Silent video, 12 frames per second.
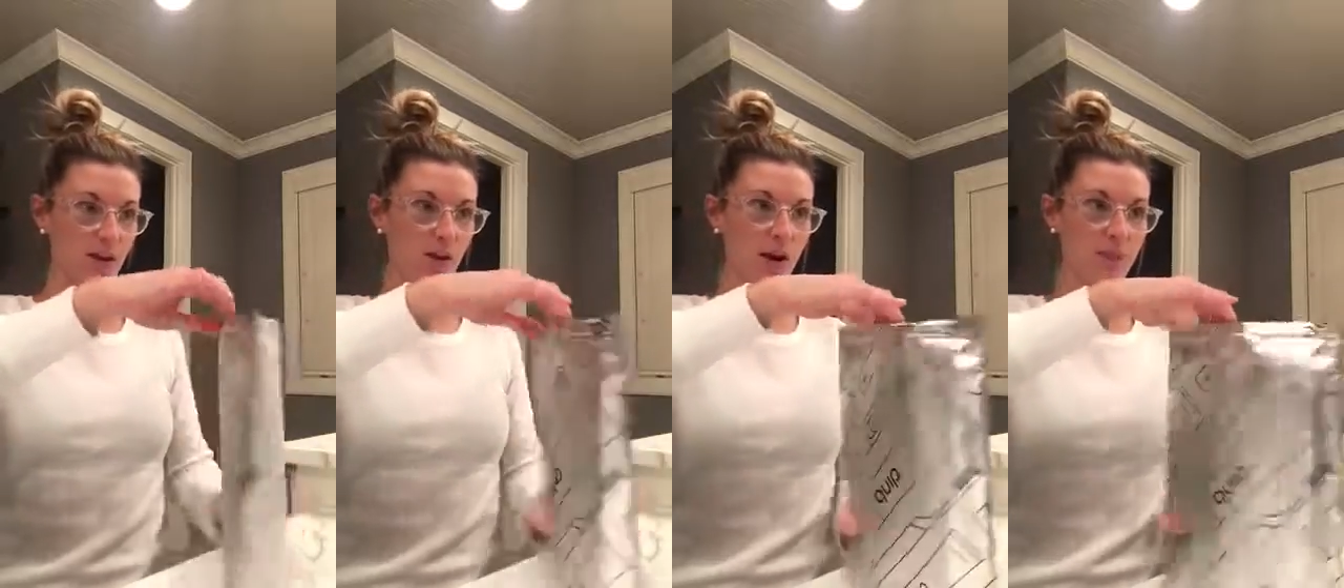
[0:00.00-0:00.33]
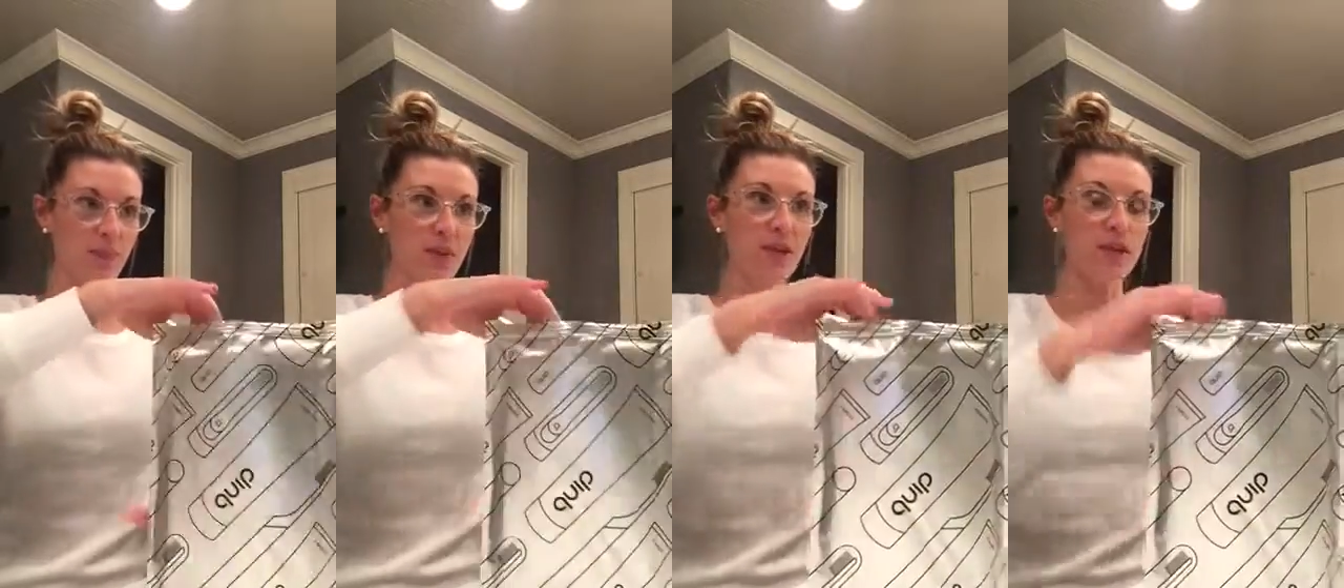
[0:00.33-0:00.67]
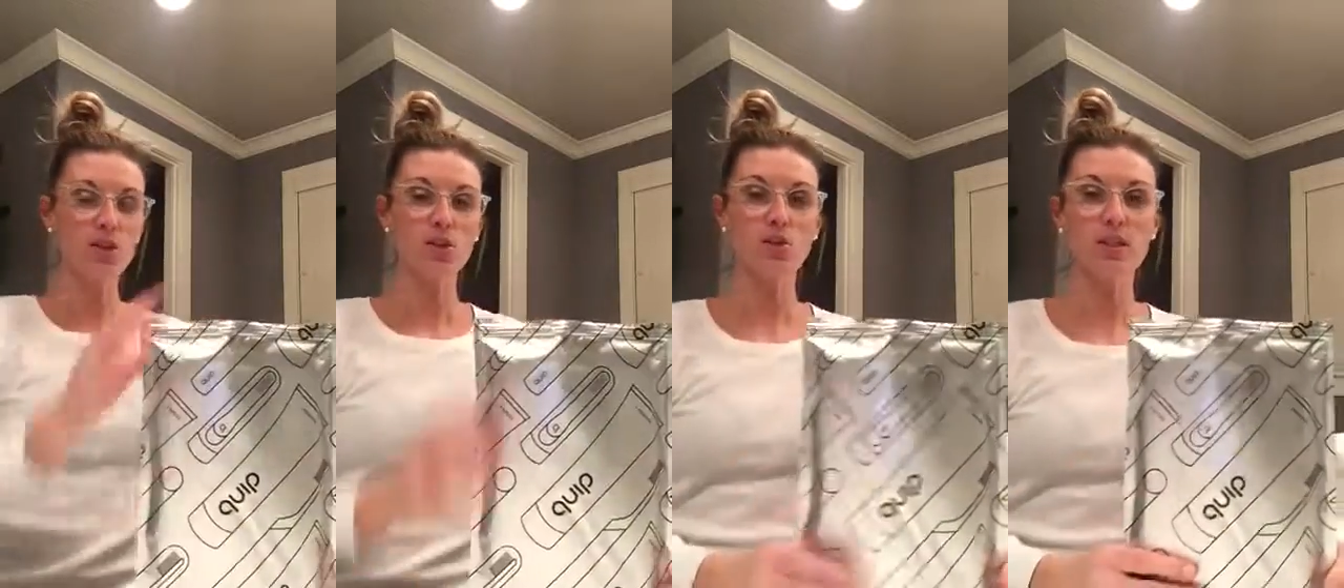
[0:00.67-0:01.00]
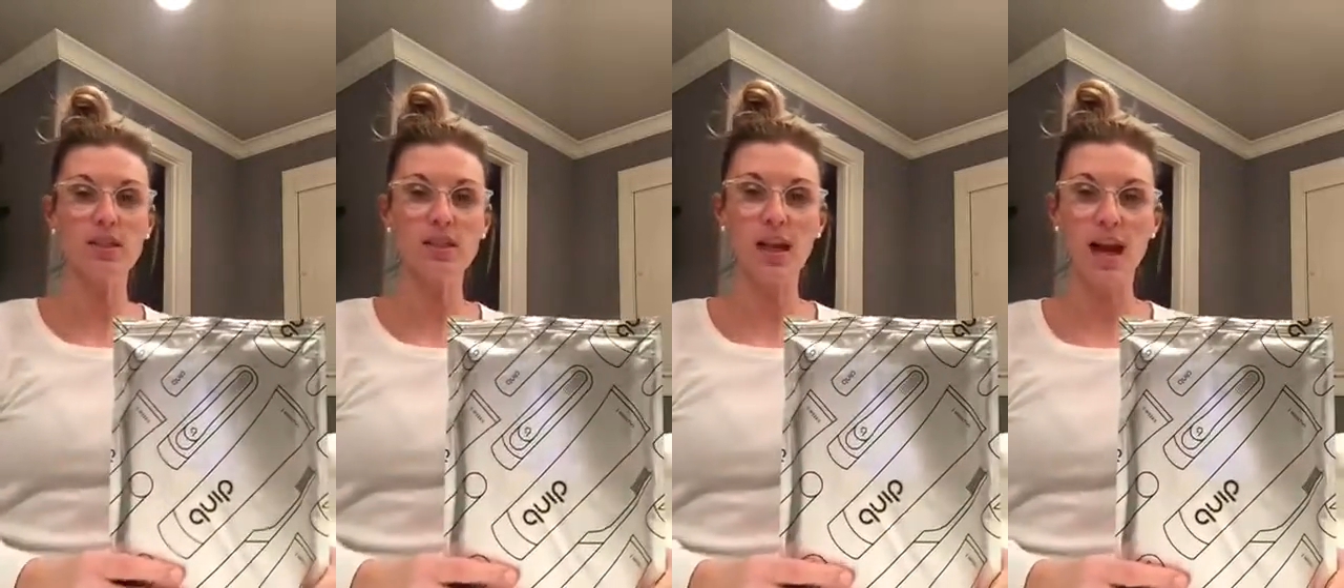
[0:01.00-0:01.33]
Okay, so
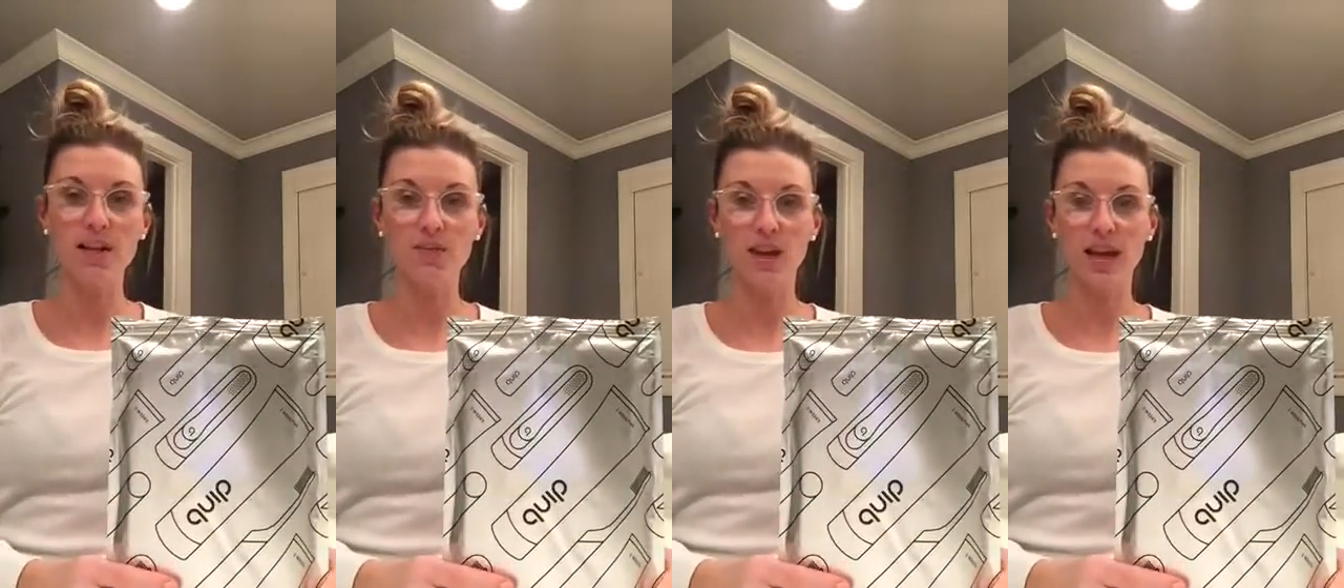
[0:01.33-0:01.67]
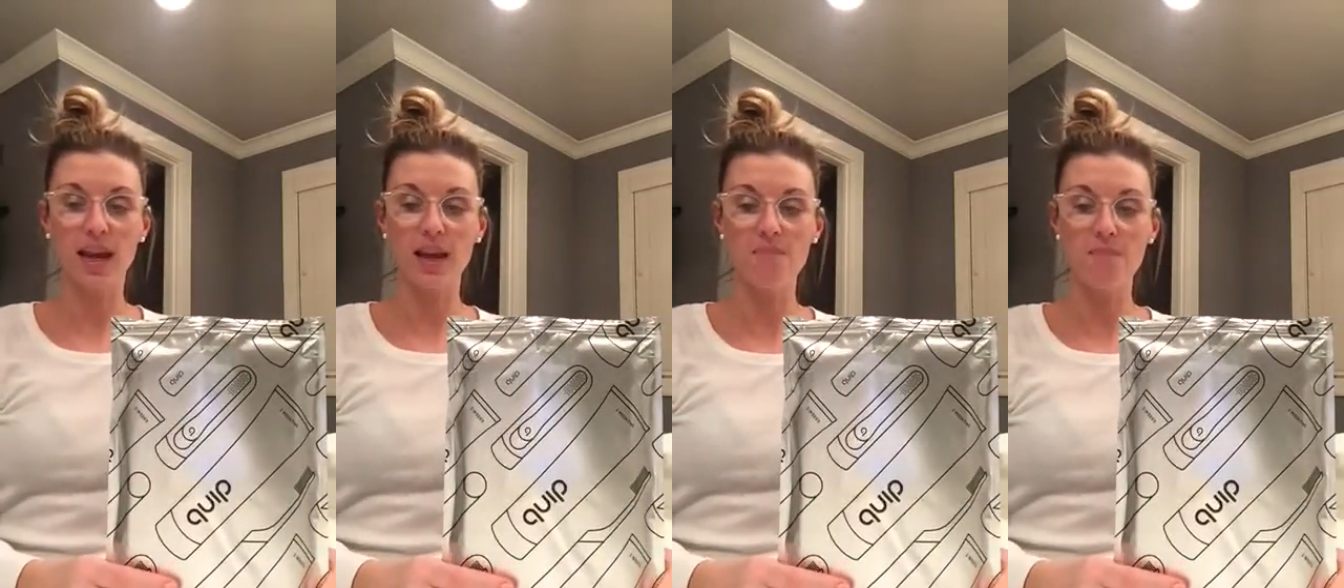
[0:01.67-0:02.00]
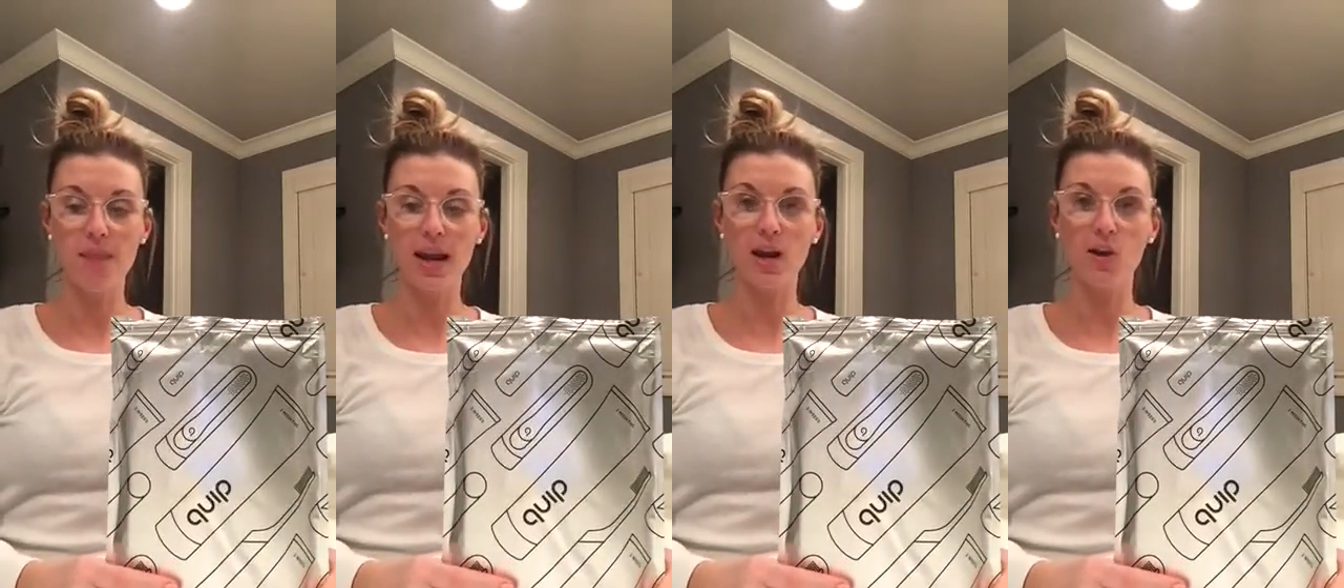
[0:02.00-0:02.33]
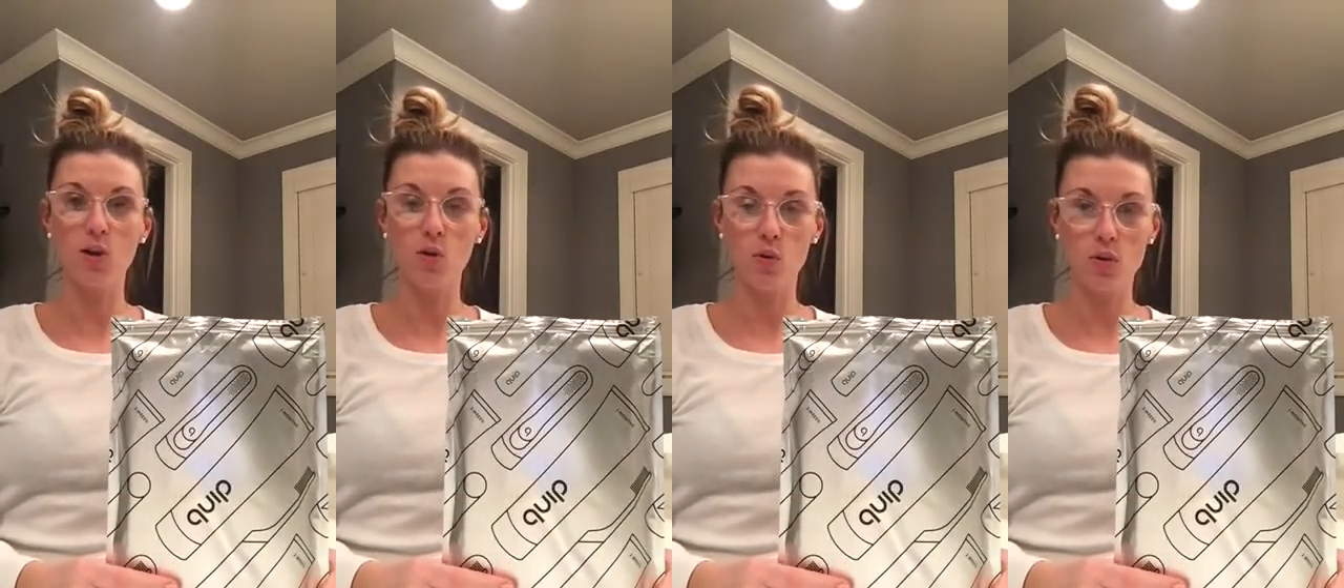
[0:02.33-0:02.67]
this is kind of like a
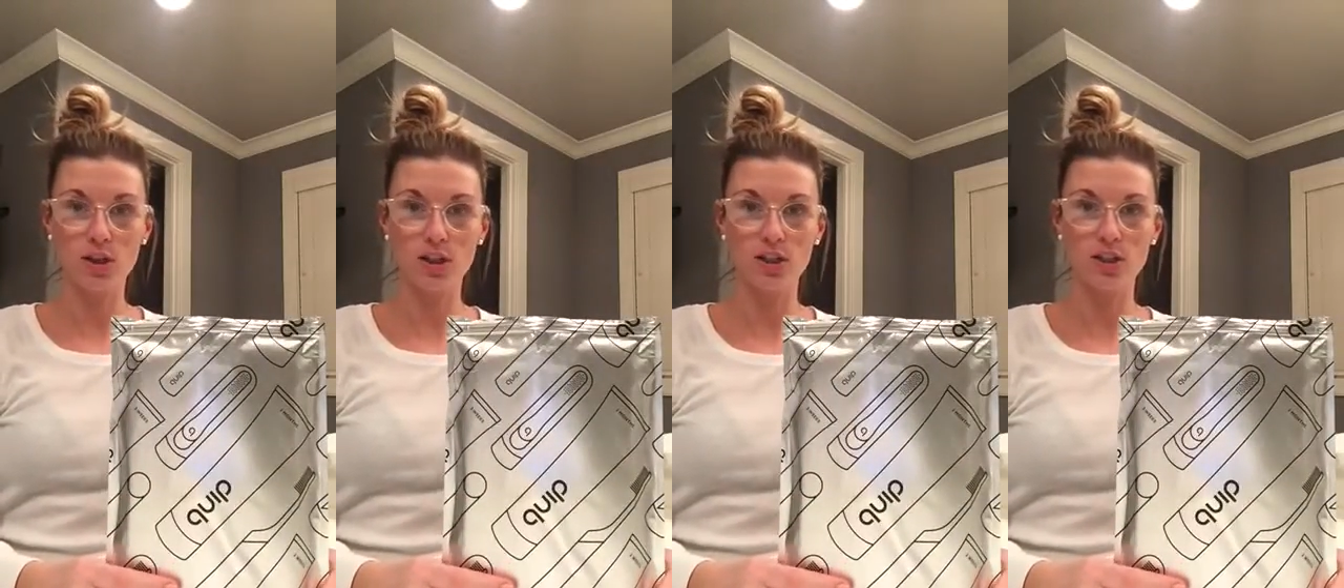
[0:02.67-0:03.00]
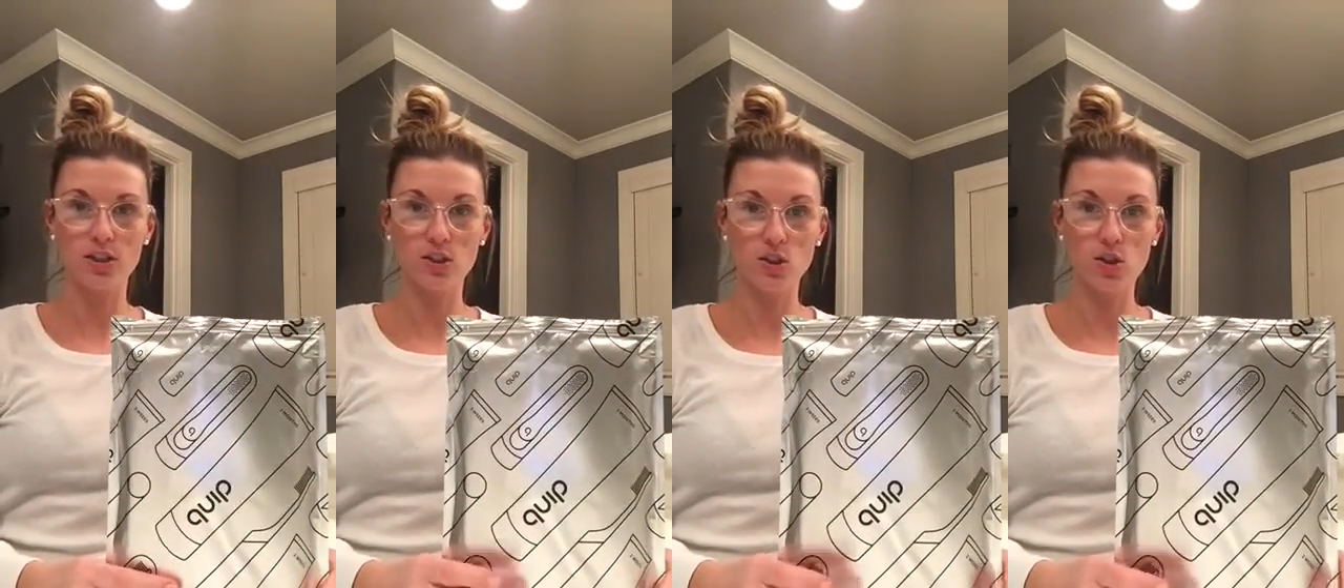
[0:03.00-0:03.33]
mail order